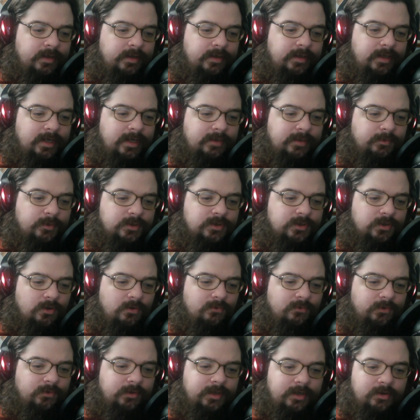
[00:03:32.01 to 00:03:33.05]
Yet was
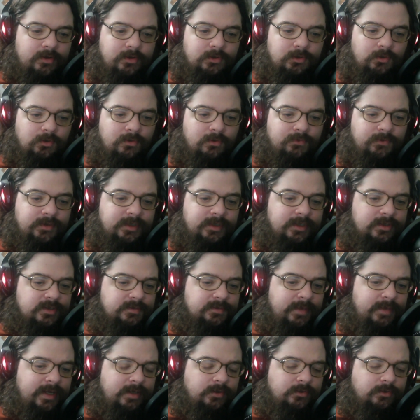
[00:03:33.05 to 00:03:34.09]
over ere Glorfindel's
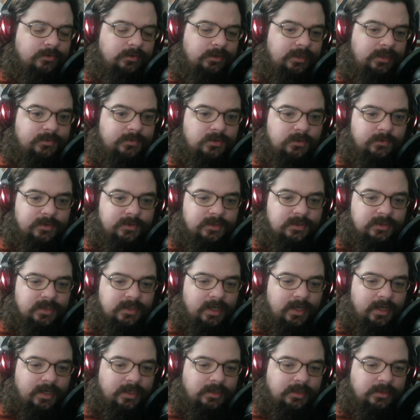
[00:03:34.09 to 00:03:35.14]
men could leap to his
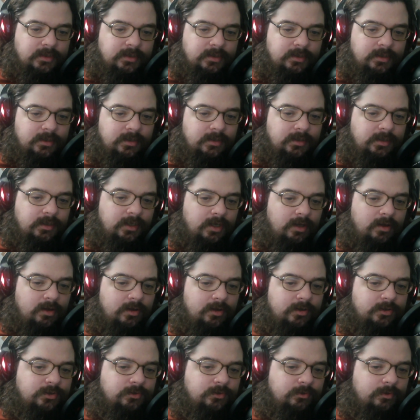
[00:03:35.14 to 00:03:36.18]
side. The
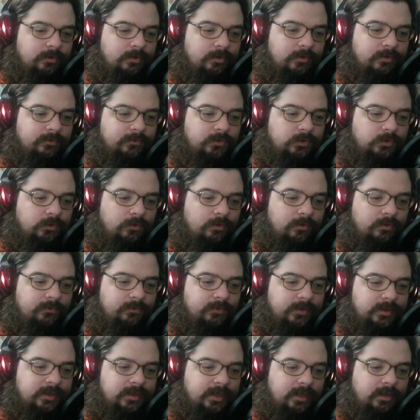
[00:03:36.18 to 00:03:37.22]
ardor of
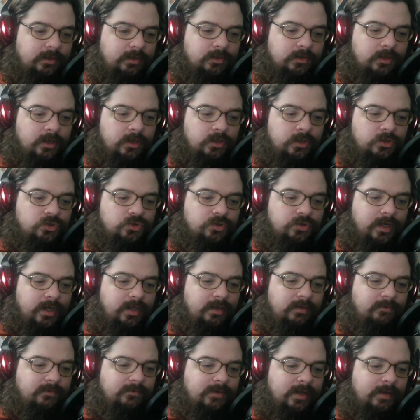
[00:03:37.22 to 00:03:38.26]
Glorfindel
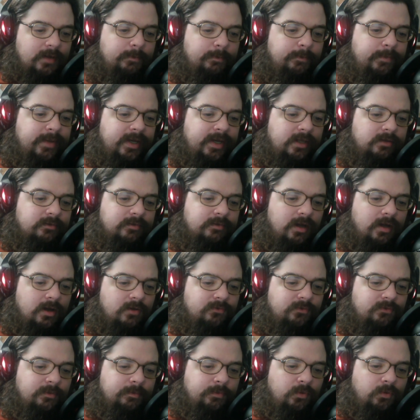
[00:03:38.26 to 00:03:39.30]
drave that Balrog
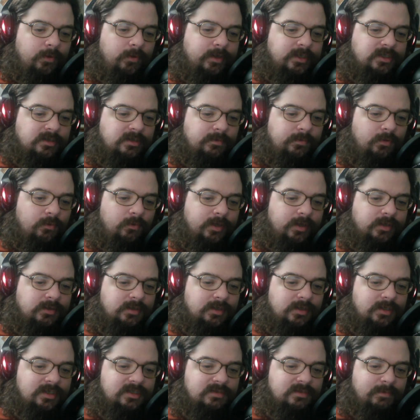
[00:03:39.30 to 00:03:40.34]
from point to point,
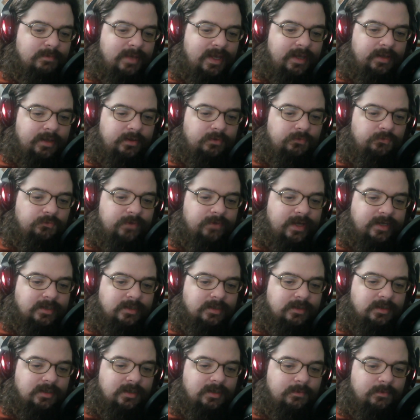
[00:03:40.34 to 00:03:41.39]
and his mail
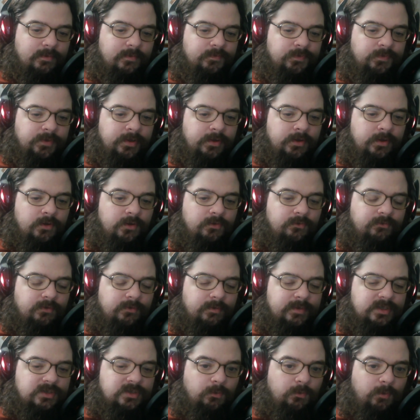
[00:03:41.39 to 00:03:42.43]
fended him
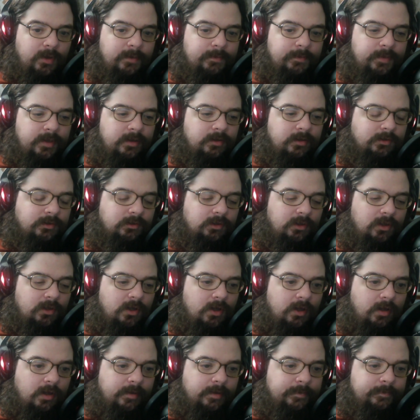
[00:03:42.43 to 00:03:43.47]
from its whip and
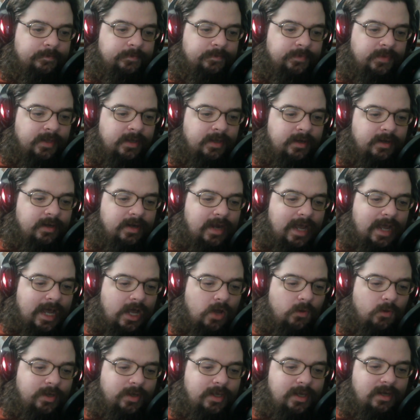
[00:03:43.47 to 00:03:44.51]
claw.
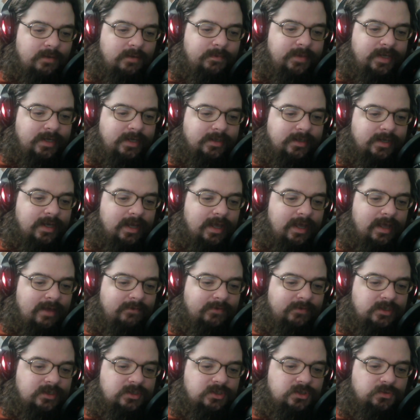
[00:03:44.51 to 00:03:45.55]
Now he had beaten a
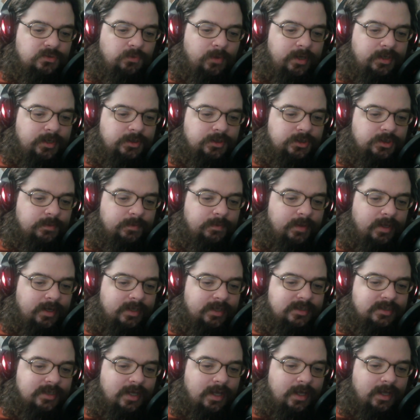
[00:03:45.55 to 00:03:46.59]
heavy swinge upon
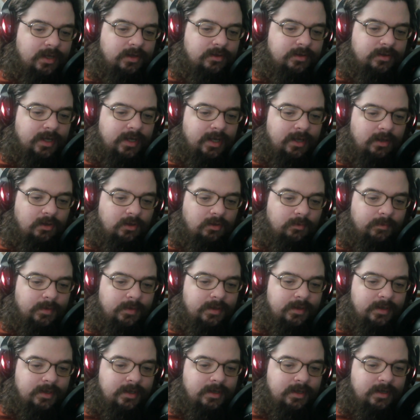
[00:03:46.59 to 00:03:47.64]
its iron helm,
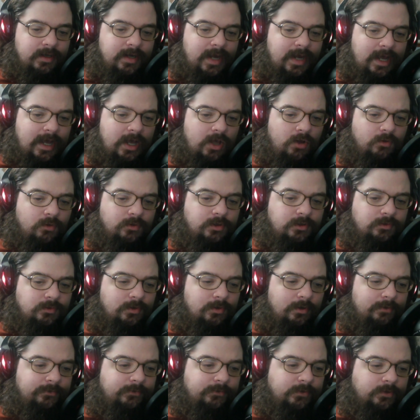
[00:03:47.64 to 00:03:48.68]
now hewn
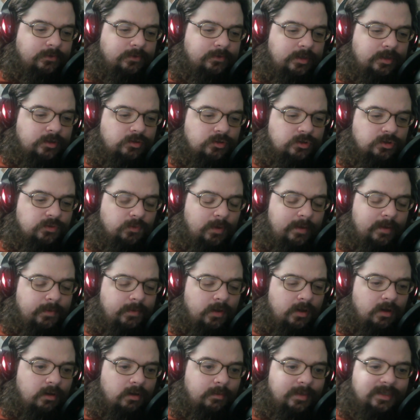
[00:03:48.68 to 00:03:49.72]
off the creature's whip
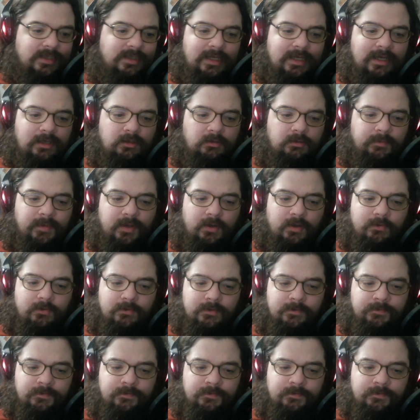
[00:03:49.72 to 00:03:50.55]
arm at the elbow.